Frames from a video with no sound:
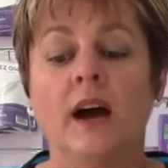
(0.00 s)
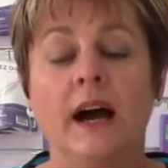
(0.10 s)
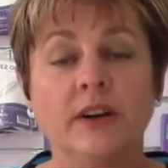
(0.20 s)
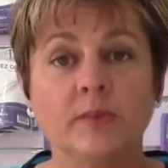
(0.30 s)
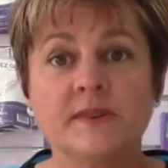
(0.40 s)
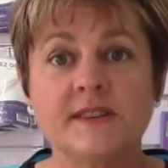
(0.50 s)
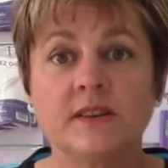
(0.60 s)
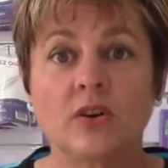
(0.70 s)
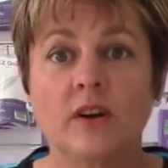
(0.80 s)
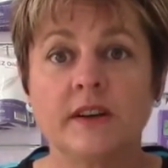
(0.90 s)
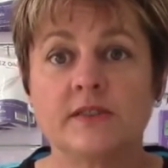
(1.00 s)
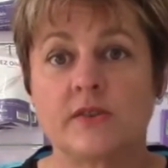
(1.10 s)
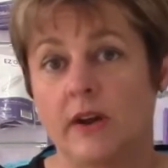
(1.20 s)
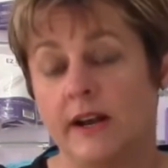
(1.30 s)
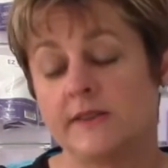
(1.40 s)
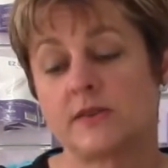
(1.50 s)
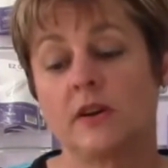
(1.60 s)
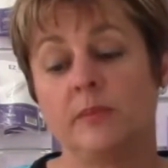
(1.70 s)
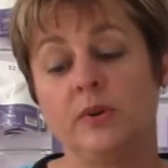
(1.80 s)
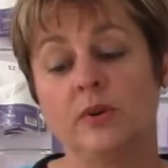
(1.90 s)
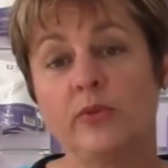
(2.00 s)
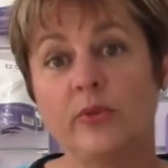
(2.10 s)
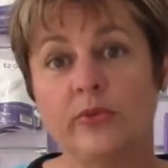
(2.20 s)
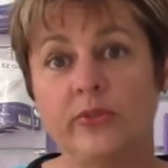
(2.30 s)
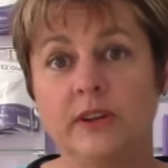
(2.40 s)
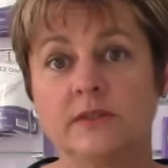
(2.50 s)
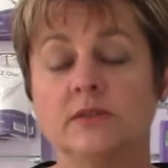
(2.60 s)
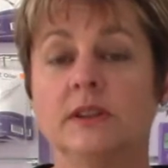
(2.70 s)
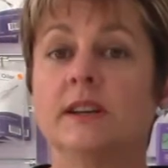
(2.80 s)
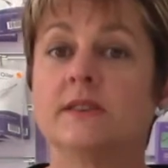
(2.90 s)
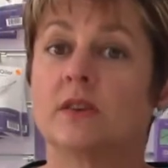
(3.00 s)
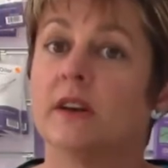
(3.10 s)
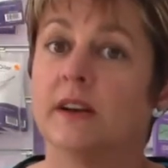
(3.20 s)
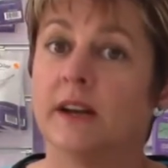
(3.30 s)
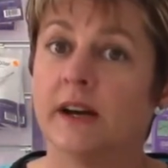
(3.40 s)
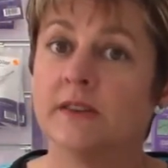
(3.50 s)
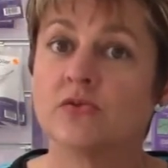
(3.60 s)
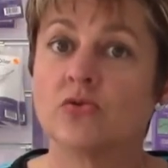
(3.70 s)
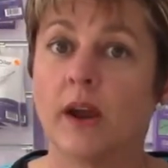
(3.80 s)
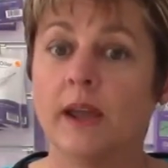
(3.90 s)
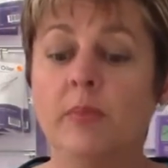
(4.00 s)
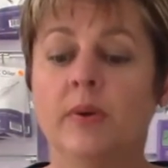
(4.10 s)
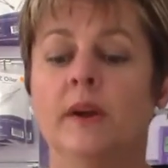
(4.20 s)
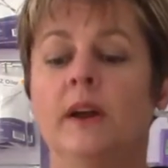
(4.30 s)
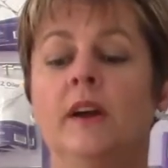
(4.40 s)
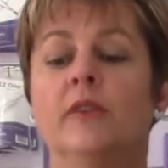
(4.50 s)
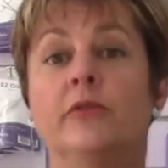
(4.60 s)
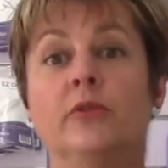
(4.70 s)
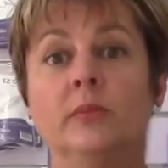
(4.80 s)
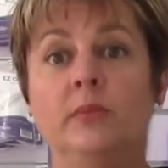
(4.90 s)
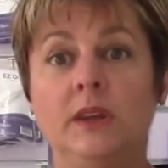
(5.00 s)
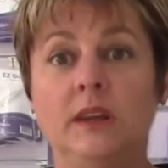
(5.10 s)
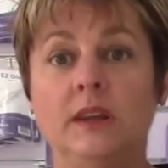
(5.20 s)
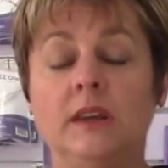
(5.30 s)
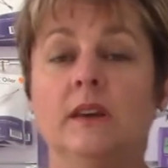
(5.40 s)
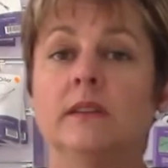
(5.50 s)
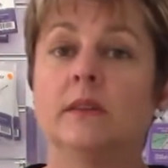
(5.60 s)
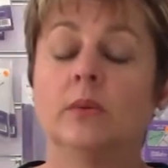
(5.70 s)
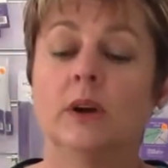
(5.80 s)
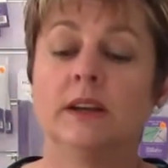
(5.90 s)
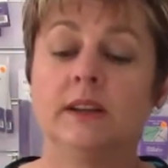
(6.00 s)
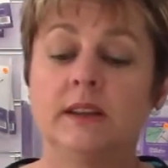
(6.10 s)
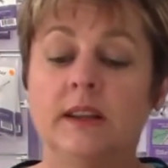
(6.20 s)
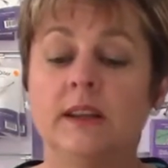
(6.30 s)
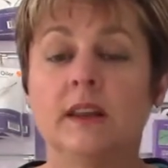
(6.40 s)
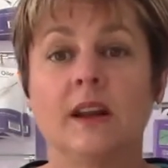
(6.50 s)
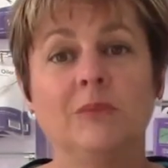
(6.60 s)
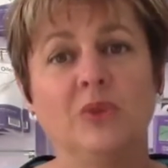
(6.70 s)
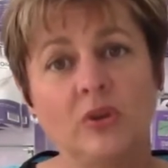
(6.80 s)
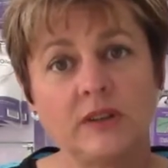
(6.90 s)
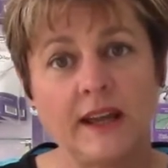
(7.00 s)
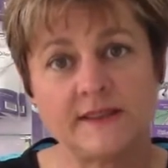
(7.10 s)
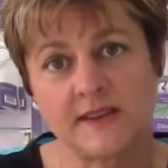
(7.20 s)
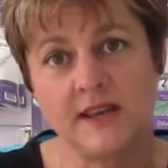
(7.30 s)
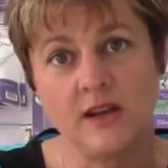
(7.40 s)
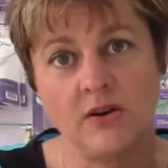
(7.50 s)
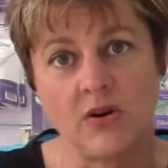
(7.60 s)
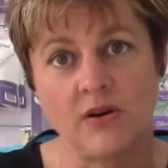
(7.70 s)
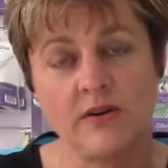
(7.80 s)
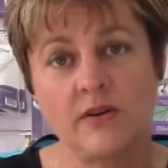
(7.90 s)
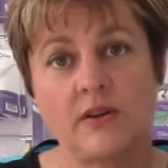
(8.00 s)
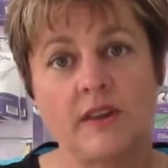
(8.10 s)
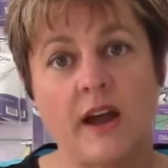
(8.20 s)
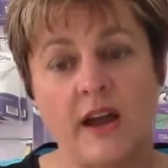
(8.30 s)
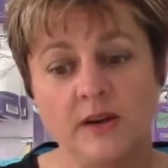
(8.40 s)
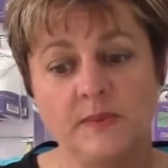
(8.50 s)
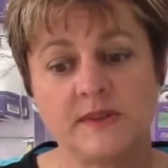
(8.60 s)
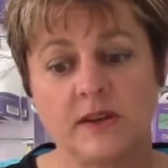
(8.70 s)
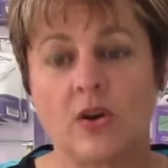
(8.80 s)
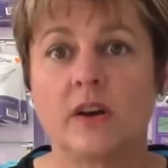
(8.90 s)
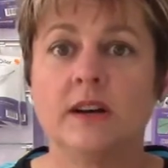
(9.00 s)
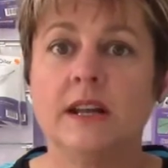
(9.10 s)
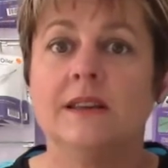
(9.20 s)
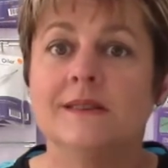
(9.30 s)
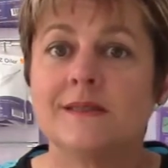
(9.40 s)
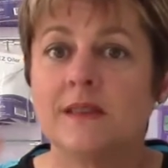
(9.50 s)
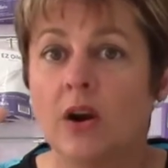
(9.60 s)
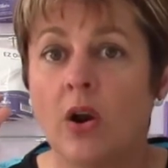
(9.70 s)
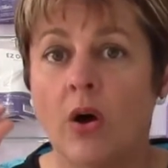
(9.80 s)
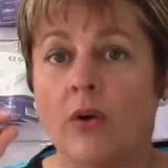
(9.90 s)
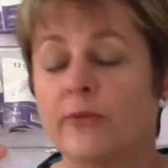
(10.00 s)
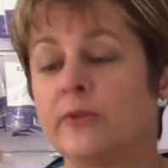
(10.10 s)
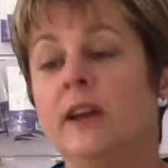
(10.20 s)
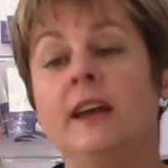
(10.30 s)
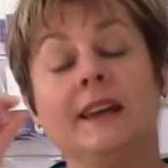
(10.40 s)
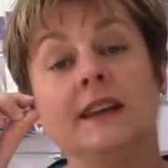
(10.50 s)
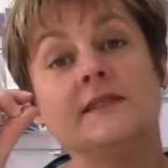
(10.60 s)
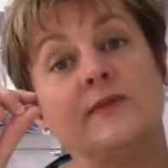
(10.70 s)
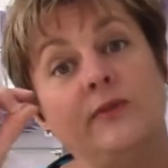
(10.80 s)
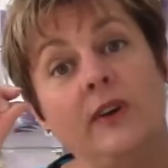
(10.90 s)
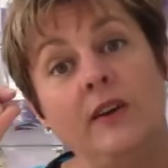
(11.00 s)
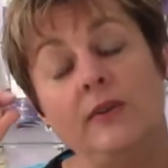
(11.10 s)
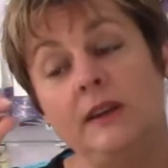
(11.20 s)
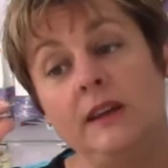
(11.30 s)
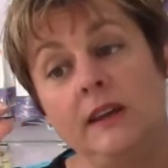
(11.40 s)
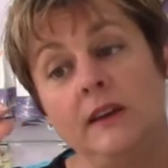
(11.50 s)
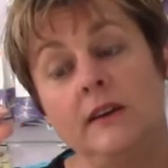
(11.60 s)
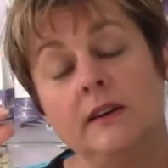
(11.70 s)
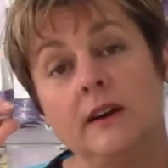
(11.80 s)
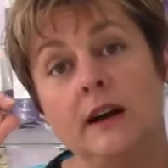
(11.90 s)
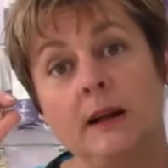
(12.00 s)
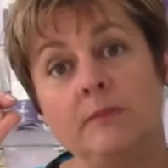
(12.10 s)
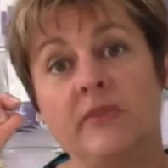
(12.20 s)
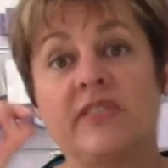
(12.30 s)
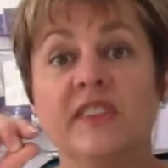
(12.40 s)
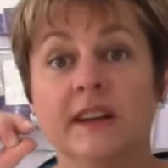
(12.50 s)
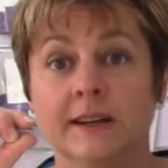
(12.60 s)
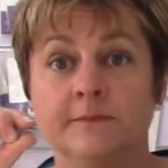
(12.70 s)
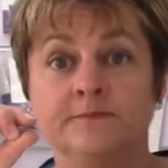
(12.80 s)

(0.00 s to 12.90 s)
100% cotton is great. It's got a beautiful feel to it. It's got a nice drape. For me, the one thing that I'm not as keen on the 100% cotton is the loft. It's very thin.